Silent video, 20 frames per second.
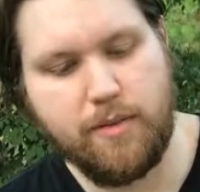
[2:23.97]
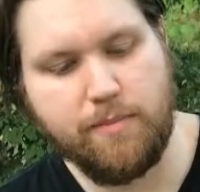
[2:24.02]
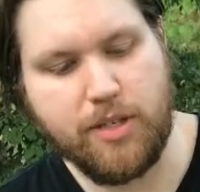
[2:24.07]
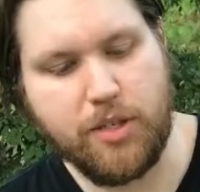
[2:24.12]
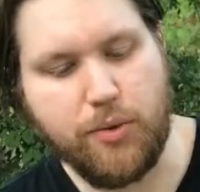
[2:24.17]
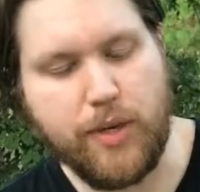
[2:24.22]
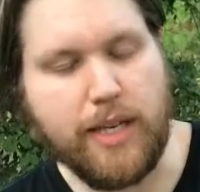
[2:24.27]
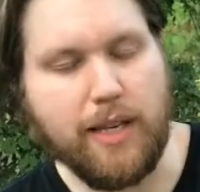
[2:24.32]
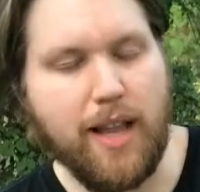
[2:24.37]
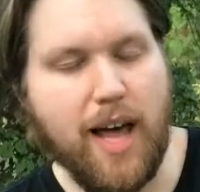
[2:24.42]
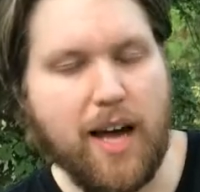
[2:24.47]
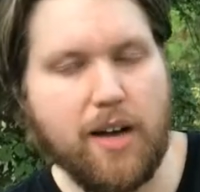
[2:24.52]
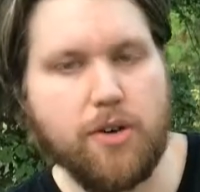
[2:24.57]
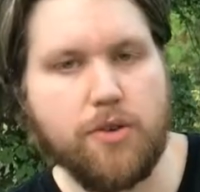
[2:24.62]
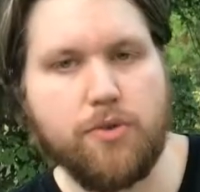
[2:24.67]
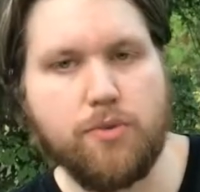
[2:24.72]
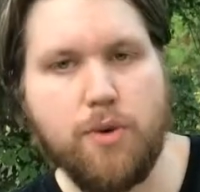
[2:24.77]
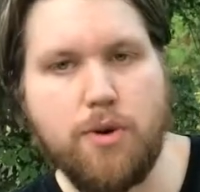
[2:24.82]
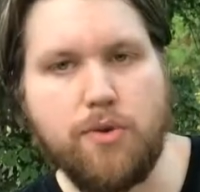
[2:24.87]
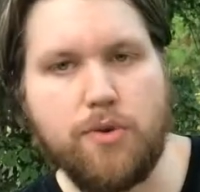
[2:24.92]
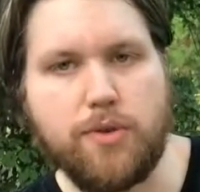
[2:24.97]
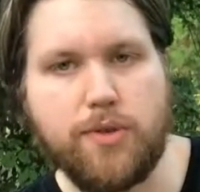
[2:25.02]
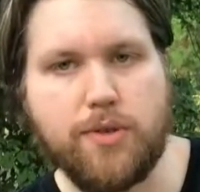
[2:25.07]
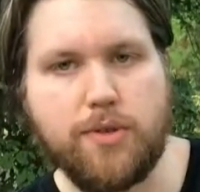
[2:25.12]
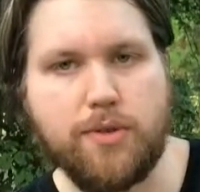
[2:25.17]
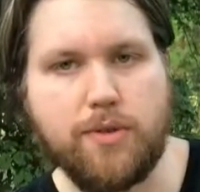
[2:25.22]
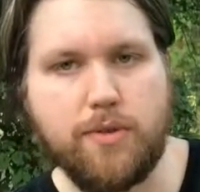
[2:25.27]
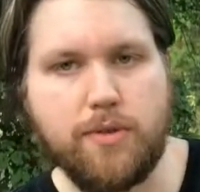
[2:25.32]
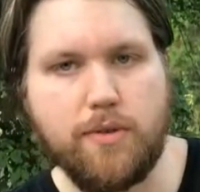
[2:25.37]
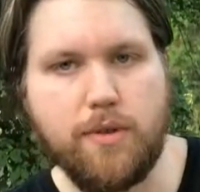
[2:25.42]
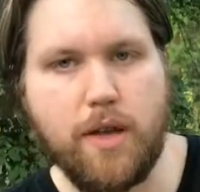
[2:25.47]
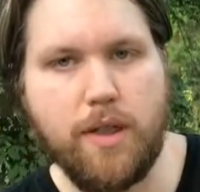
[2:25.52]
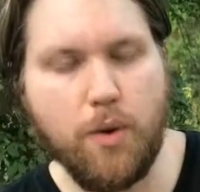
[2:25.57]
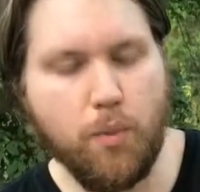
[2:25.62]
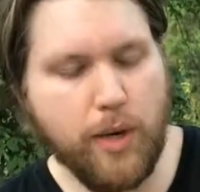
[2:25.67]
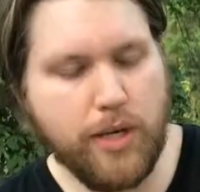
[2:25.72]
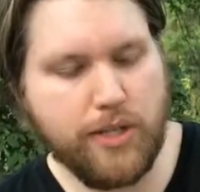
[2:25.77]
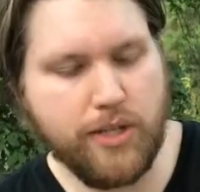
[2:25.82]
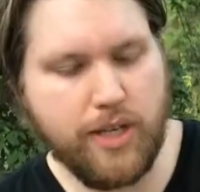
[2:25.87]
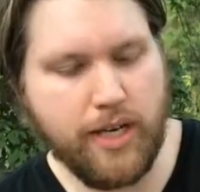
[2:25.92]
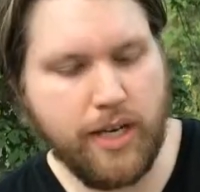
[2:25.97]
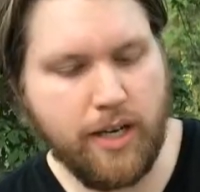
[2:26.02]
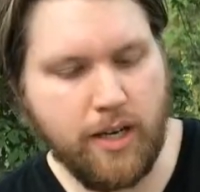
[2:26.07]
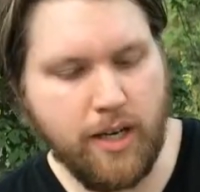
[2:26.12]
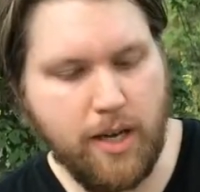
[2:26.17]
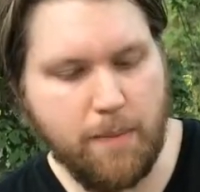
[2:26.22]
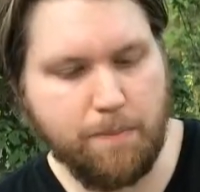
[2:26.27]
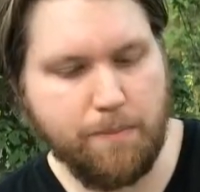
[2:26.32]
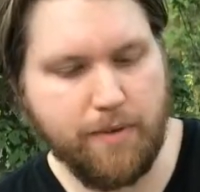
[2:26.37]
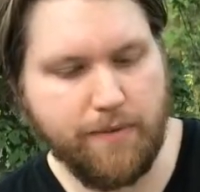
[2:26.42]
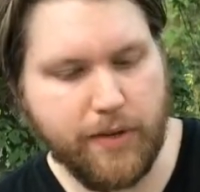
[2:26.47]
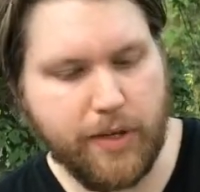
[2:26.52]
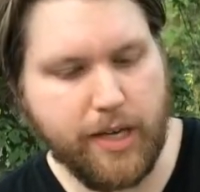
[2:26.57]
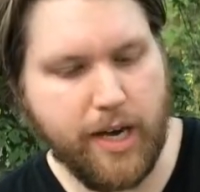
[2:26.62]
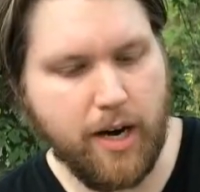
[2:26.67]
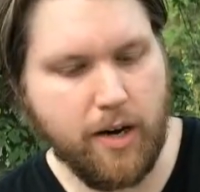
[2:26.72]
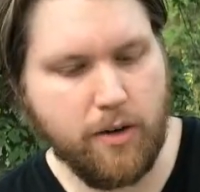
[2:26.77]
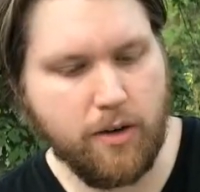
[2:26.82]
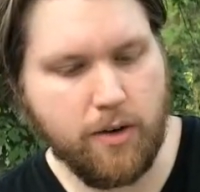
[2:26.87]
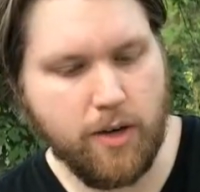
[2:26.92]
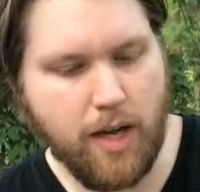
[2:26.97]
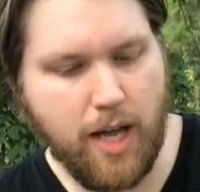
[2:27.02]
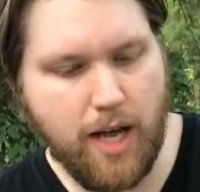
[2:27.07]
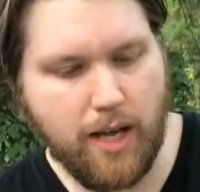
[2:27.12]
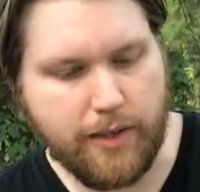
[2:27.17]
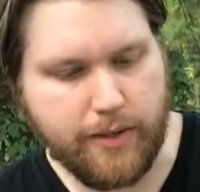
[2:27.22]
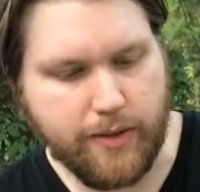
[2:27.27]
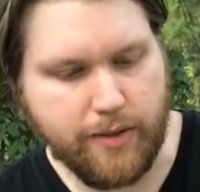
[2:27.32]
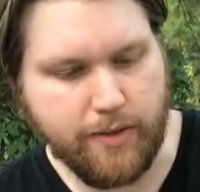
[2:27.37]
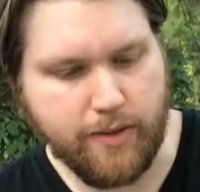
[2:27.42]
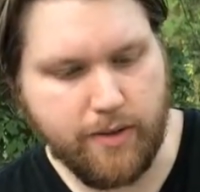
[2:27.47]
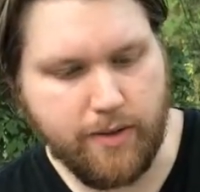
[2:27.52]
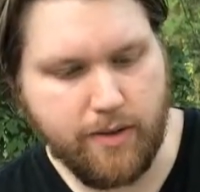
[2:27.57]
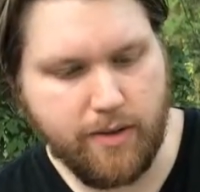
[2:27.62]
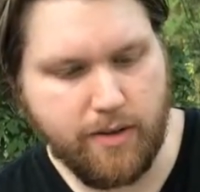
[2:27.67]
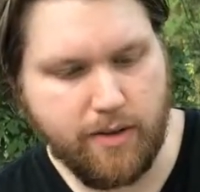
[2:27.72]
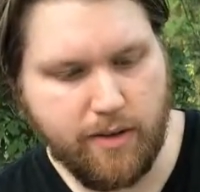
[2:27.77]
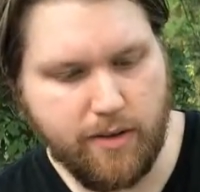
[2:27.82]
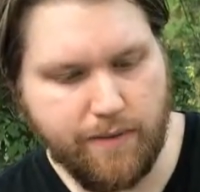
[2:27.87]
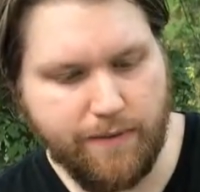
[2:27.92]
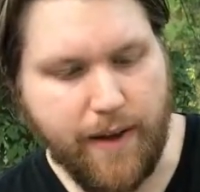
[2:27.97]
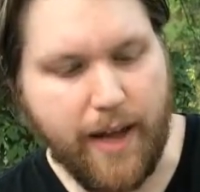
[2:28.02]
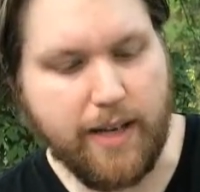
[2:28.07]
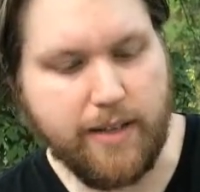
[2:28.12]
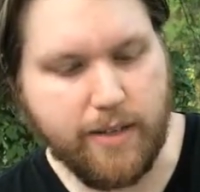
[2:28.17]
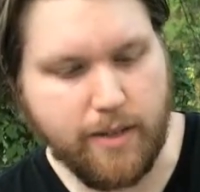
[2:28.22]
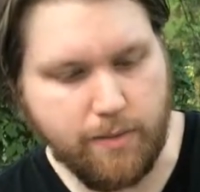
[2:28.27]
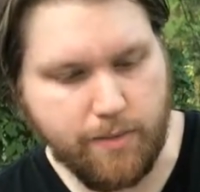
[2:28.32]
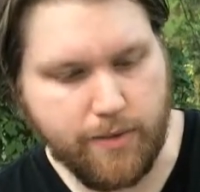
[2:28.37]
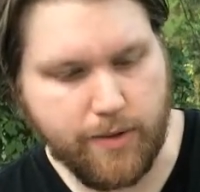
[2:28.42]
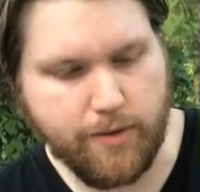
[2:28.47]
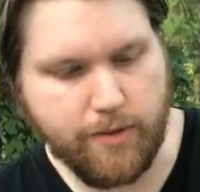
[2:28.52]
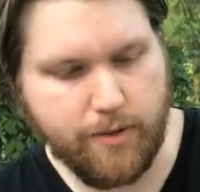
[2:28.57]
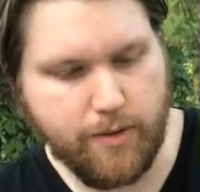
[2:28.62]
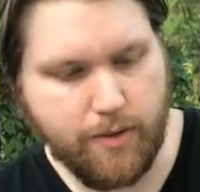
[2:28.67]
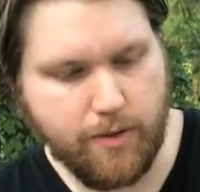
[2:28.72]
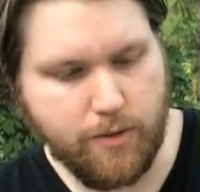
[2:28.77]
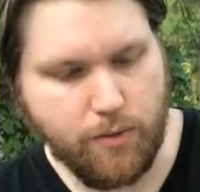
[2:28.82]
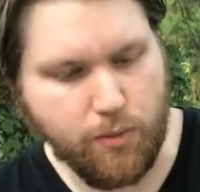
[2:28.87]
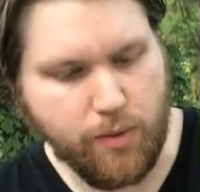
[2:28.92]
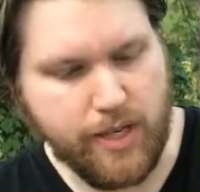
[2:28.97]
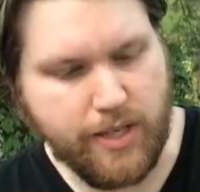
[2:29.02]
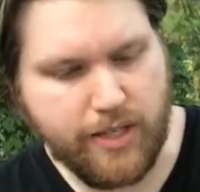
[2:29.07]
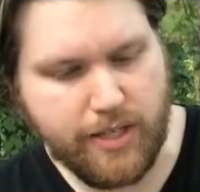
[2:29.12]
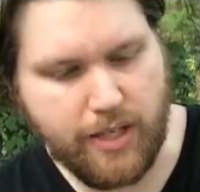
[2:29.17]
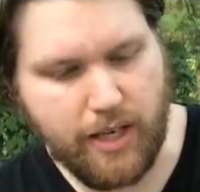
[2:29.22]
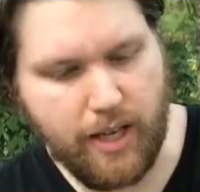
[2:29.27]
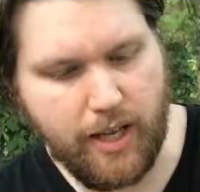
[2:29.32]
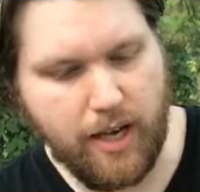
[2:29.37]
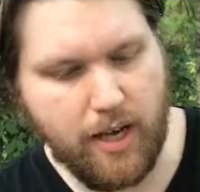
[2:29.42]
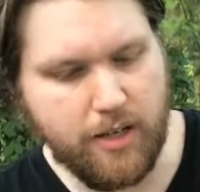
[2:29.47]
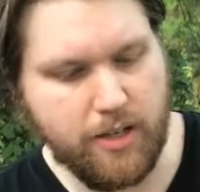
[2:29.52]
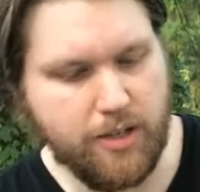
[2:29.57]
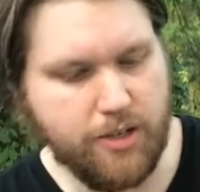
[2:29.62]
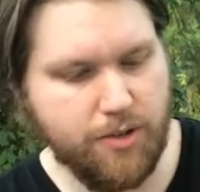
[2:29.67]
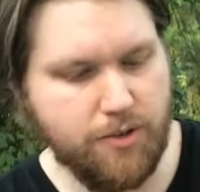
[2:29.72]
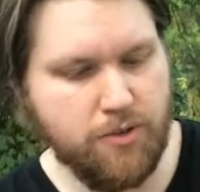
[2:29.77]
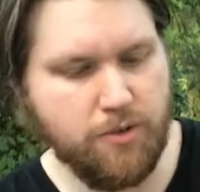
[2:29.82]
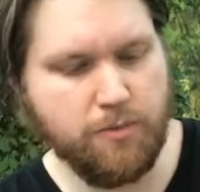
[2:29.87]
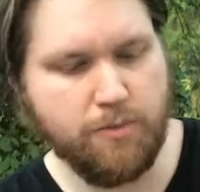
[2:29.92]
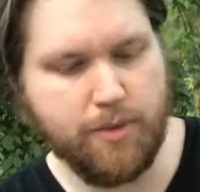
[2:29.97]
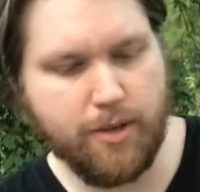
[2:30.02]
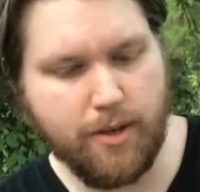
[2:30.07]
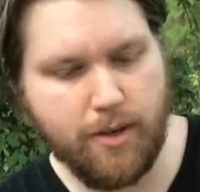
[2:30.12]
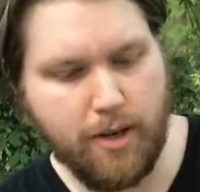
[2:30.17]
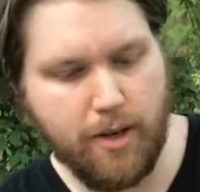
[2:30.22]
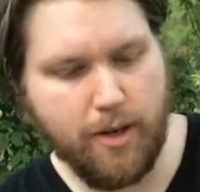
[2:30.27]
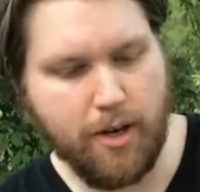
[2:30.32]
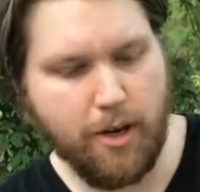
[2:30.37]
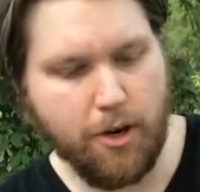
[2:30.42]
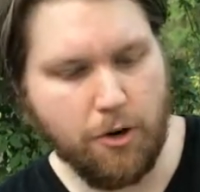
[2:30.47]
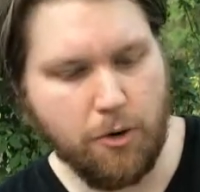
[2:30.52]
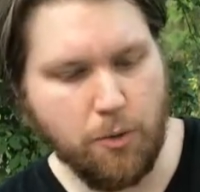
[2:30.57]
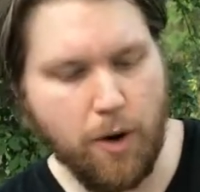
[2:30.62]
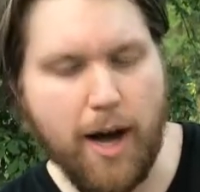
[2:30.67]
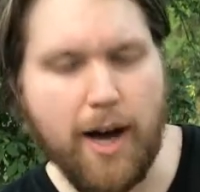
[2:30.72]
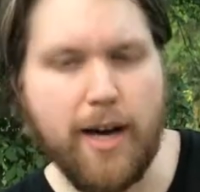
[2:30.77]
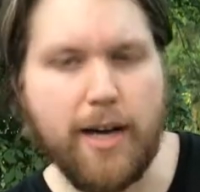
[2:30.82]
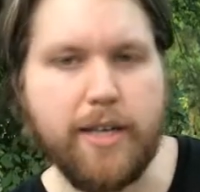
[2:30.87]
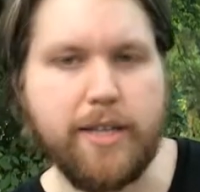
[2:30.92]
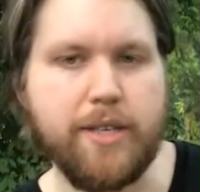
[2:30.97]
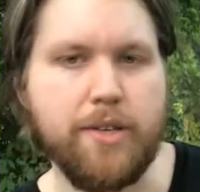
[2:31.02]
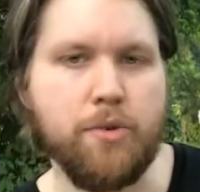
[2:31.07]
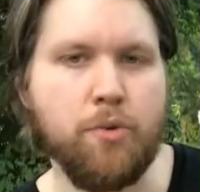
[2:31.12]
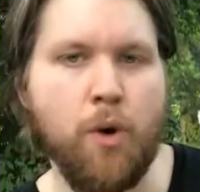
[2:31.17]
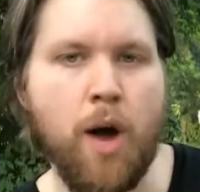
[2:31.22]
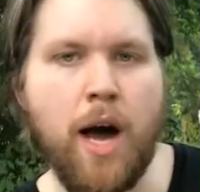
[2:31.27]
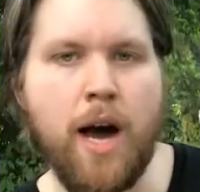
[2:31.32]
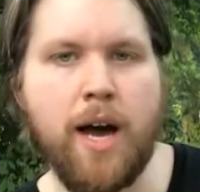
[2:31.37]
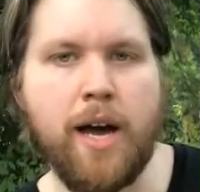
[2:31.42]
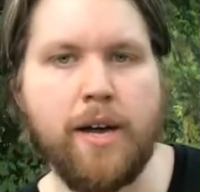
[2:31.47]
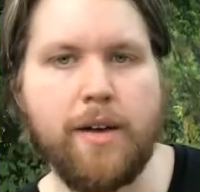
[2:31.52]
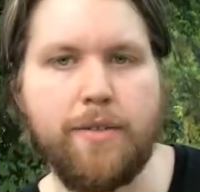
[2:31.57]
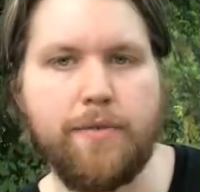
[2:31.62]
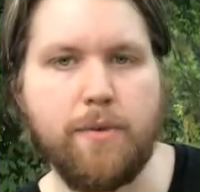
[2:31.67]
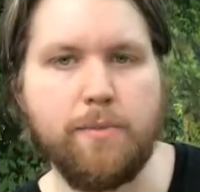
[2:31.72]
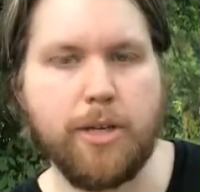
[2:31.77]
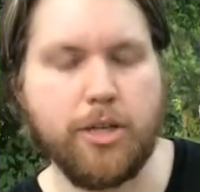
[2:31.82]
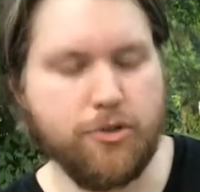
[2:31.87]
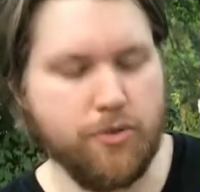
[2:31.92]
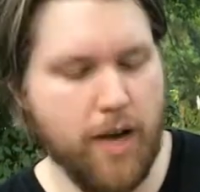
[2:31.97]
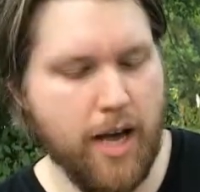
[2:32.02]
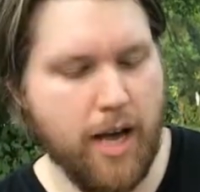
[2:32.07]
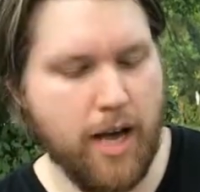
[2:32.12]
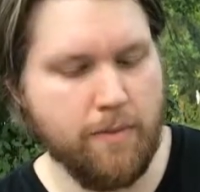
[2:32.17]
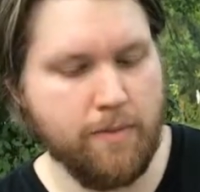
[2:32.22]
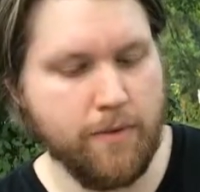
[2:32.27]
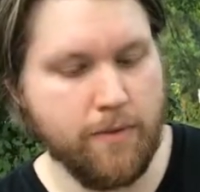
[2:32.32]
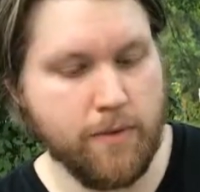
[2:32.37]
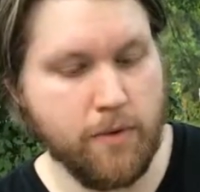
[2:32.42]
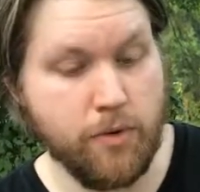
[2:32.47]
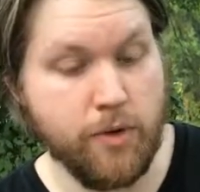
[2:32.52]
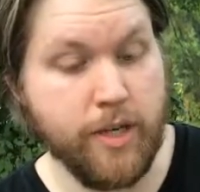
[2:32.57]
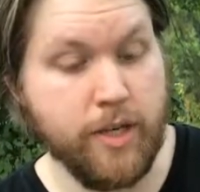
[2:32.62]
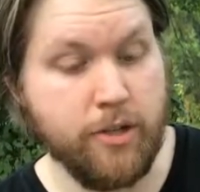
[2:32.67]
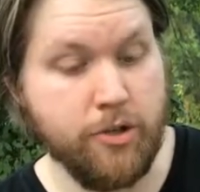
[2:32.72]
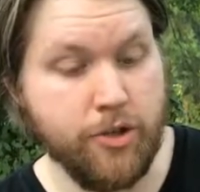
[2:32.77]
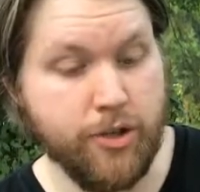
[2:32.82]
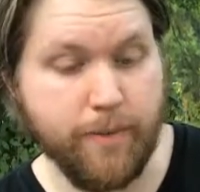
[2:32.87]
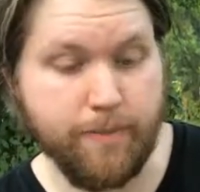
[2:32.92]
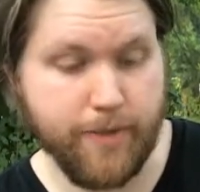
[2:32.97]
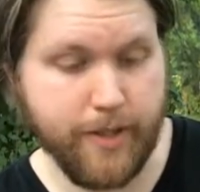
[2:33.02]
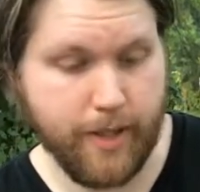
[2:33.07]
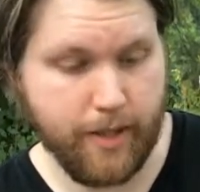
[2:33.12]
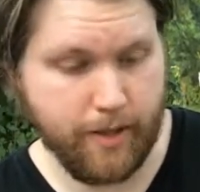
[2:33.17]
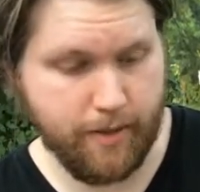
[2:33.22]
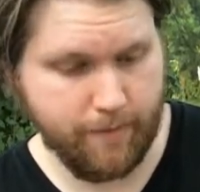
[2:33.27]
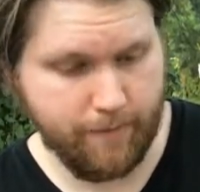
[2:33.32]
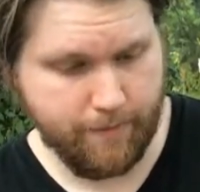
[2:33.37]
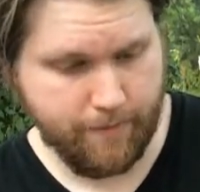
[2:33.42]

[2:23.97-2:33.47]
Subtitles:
Between lacquered roots and the whistling lip of a cairn glass, phantoms recently untombed rise and writhe from a dram of green gypsy.